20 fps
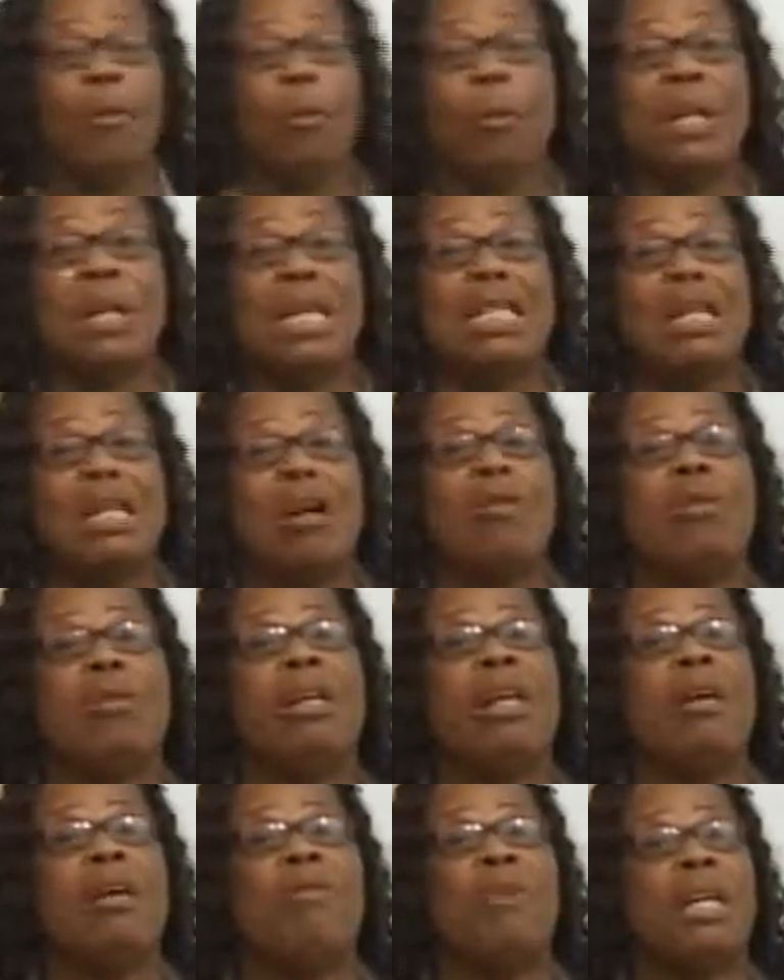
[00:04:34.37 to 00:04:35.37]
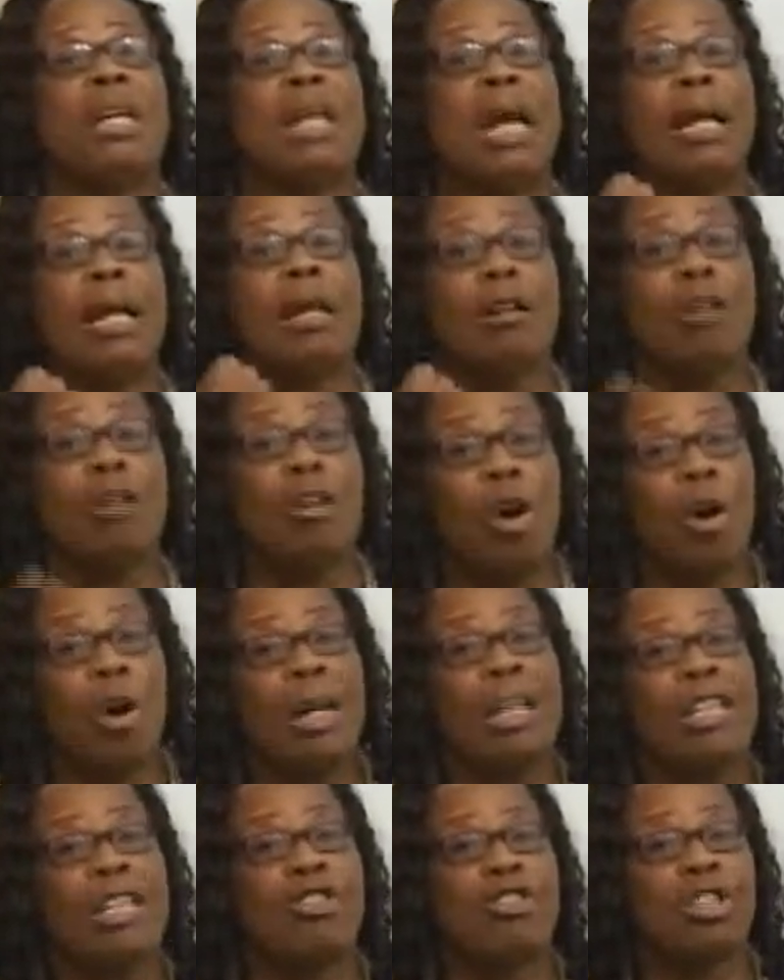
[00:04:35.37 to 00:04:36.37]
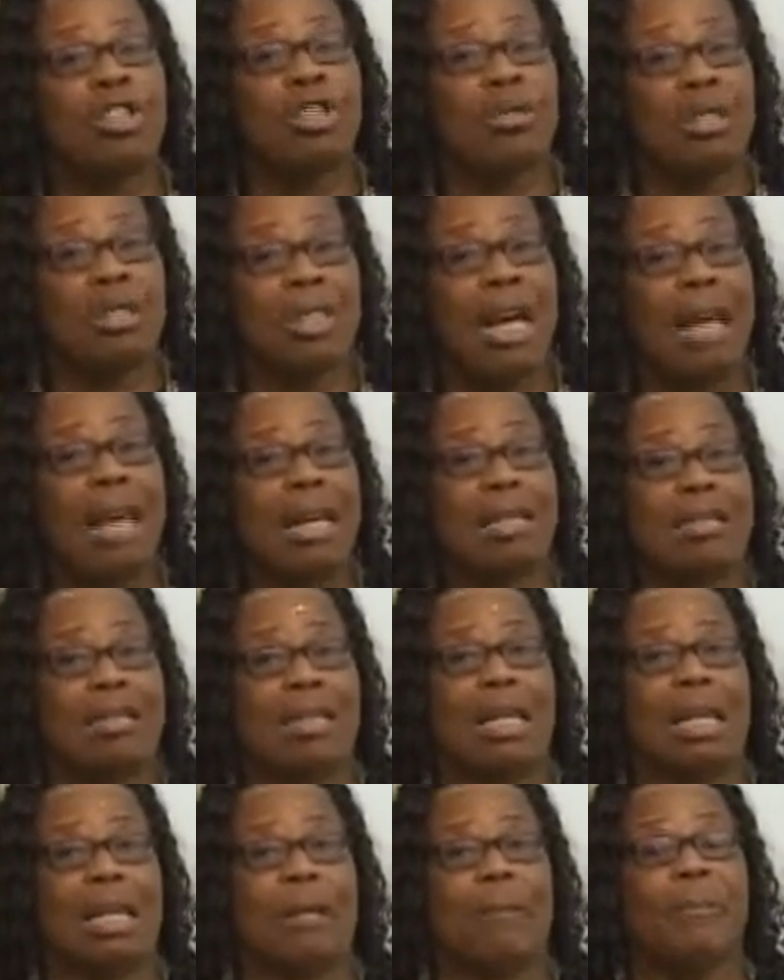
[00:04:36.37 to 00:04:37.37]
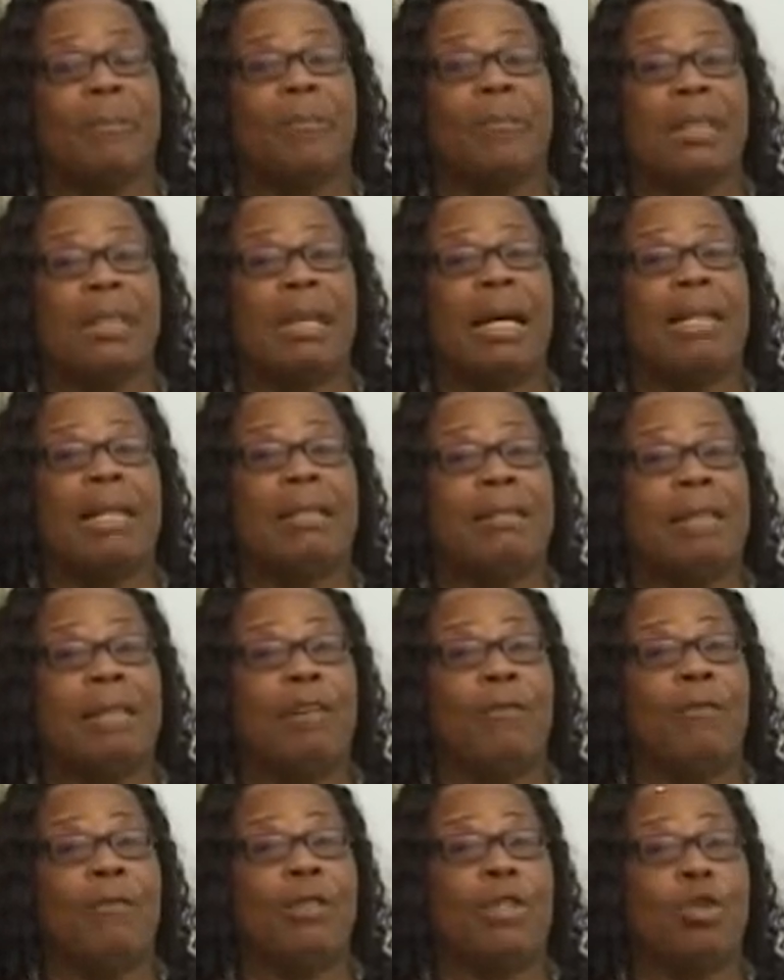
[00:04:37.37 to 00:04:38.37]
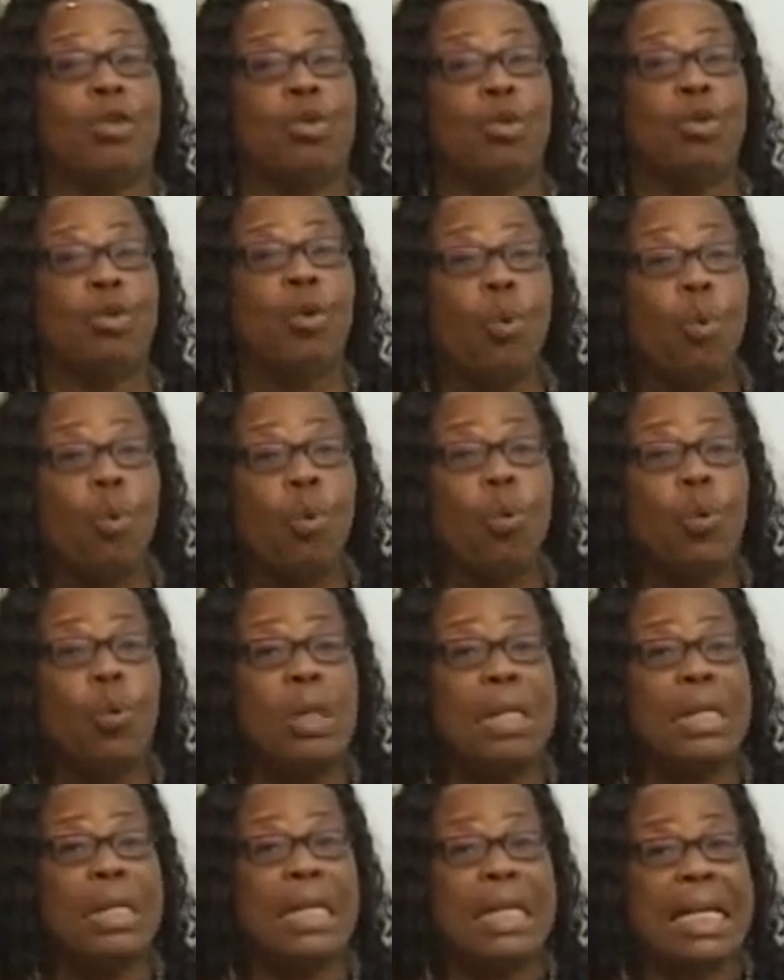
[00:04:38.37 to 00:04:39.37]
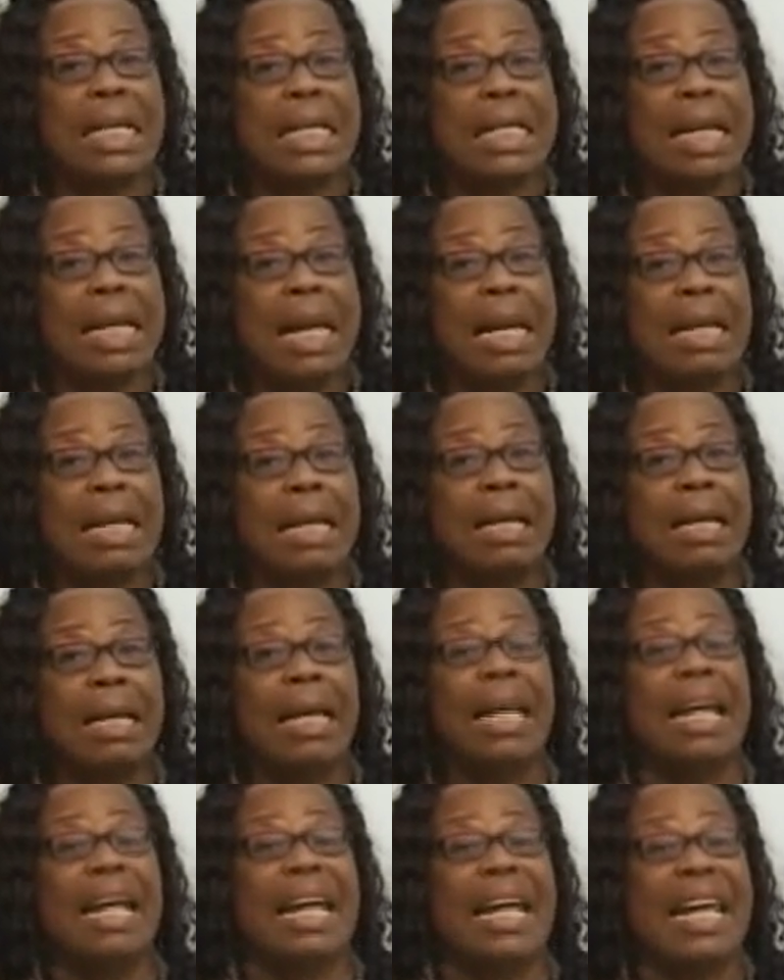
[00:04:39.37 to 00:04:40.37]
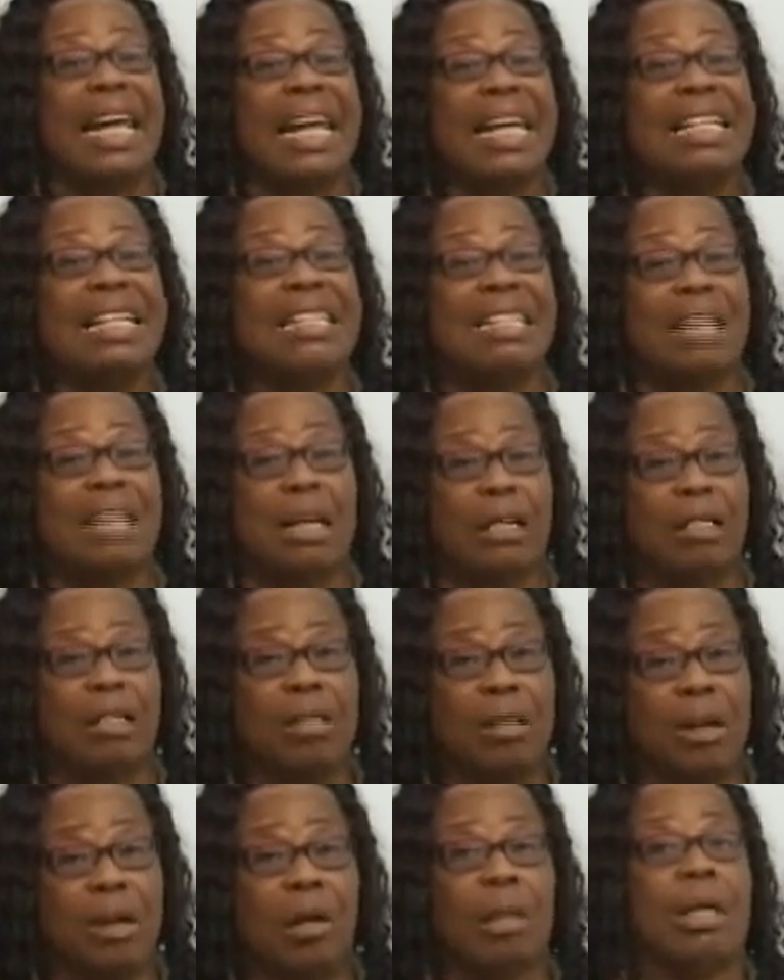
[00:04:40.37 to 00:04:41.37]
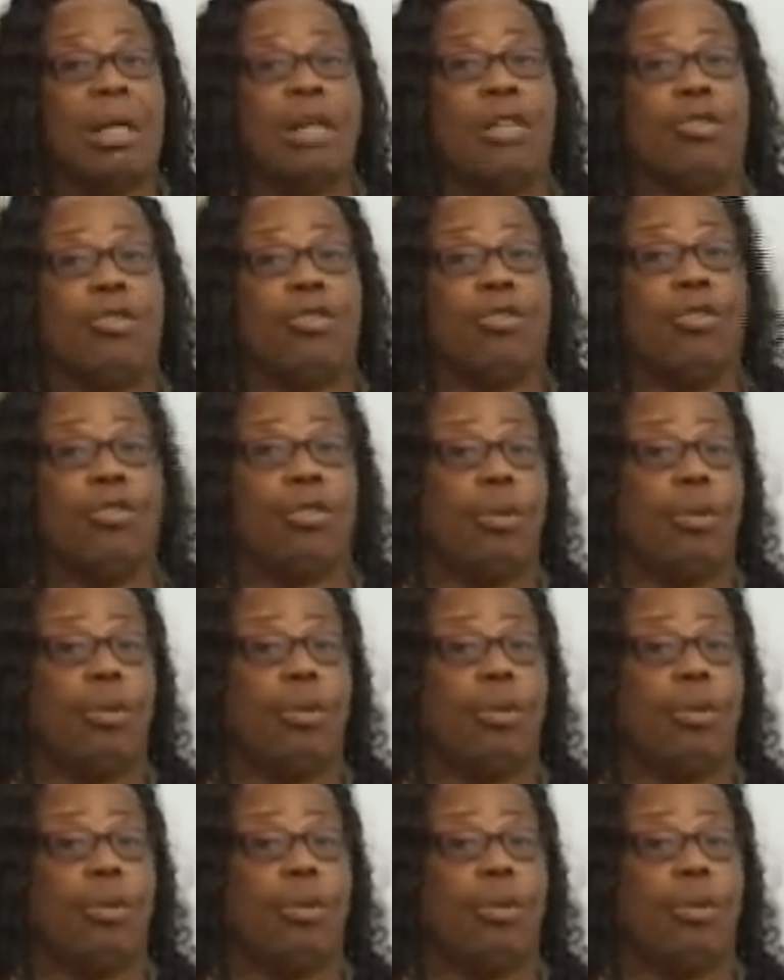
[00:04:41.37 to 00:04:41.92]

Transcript: We now live in a knowledge society, and therefore the tool needed is knowledge.